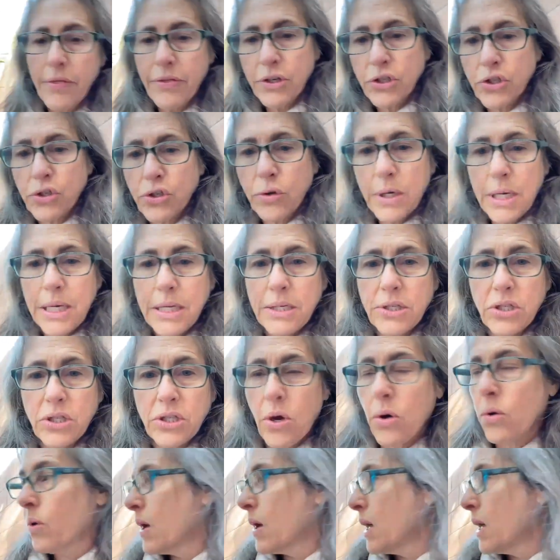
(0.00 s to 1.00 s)
tree.
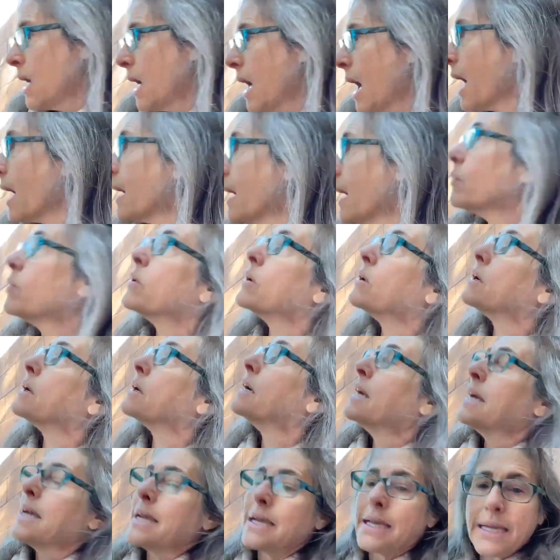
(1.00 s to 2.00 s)
So I will
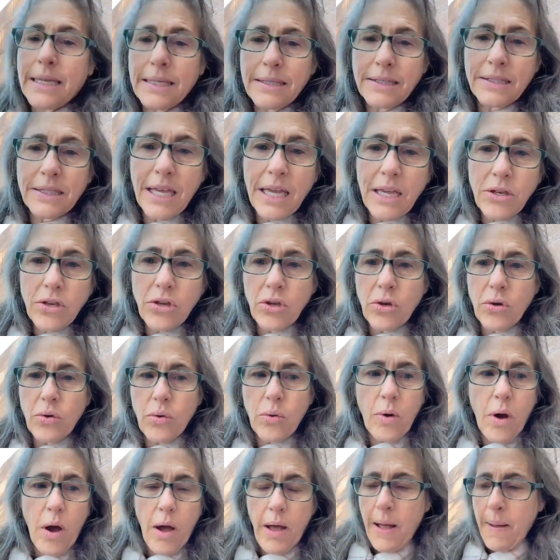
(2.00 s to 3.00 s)
continue
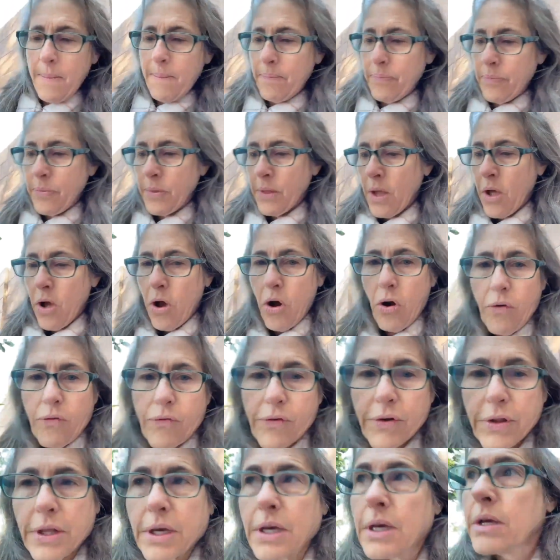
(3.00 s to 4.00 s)
over
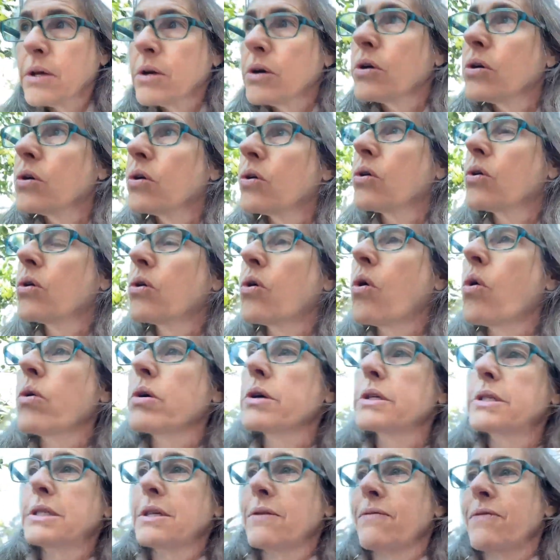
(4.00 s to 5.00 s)
the
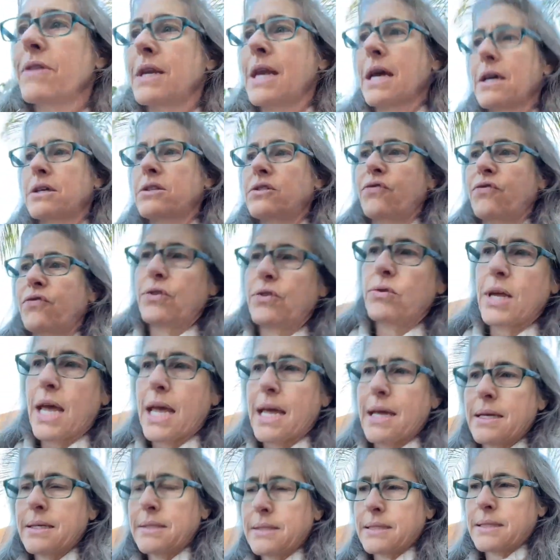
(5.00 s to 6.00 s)
course of the next few
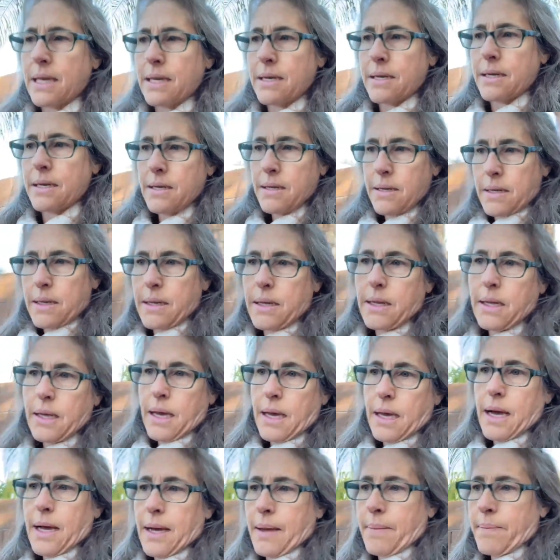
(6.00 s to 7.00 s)
days. And
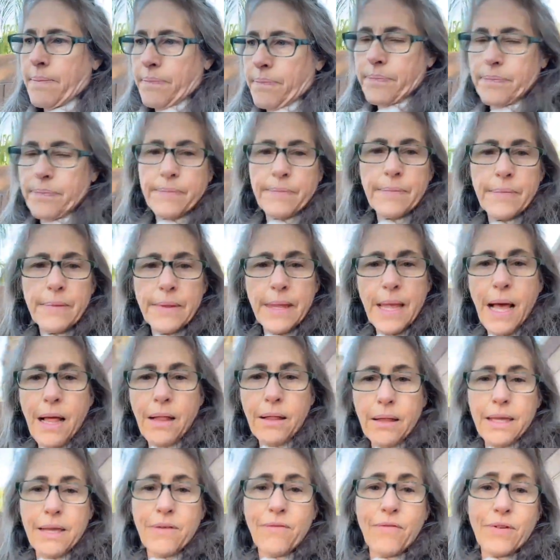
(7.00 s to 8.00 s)
I'll
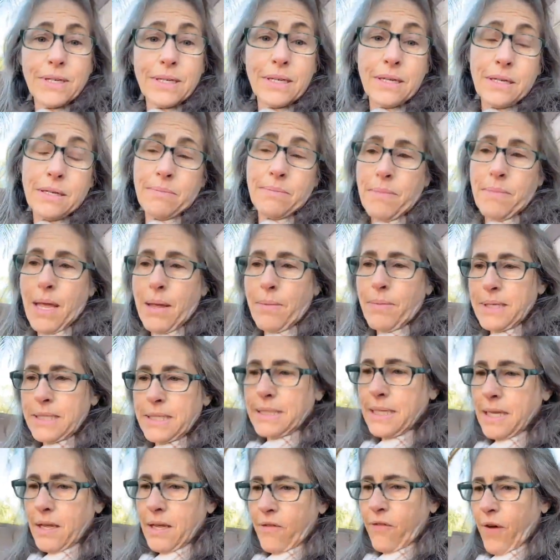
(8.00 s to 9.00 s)
even maybe
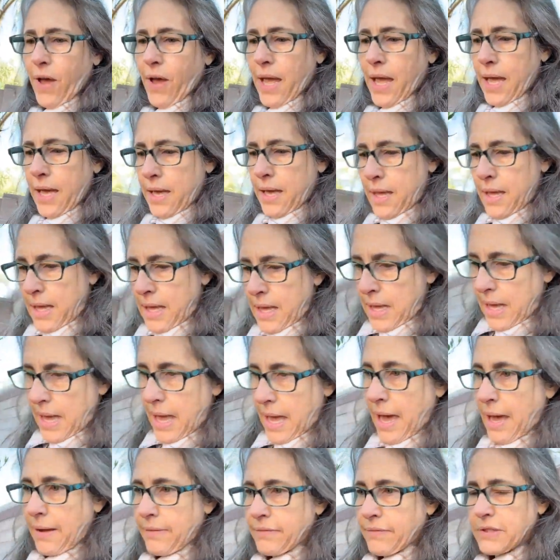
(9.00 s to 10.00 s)
see if I
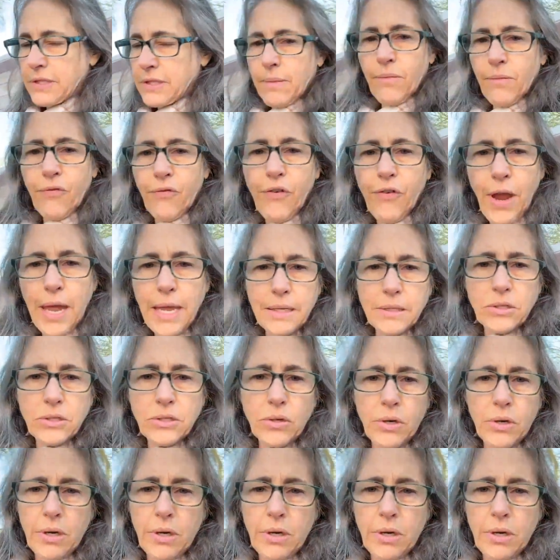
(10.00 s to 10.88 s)
have some friends or